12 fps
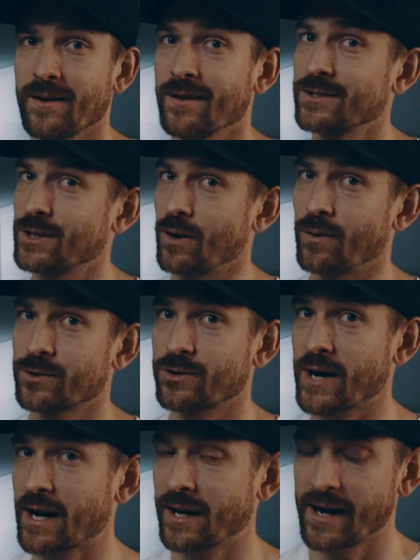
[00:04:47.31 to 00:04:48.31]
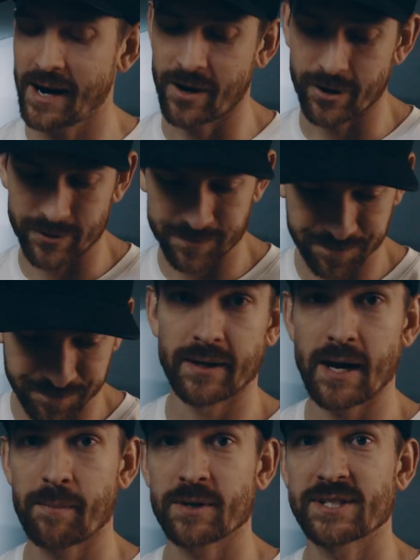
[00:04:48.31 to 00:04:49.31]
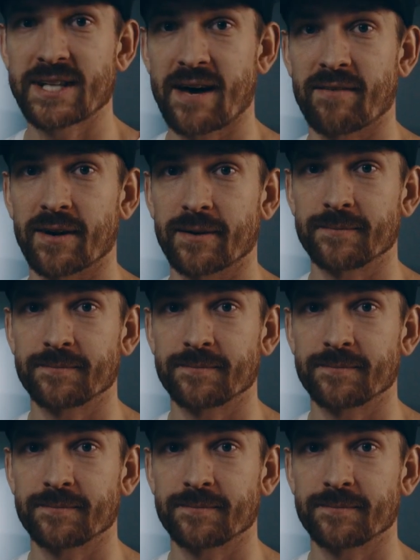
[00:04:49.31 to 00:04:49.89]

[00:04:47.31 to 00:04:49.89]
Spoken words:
So trial and error. Number 7,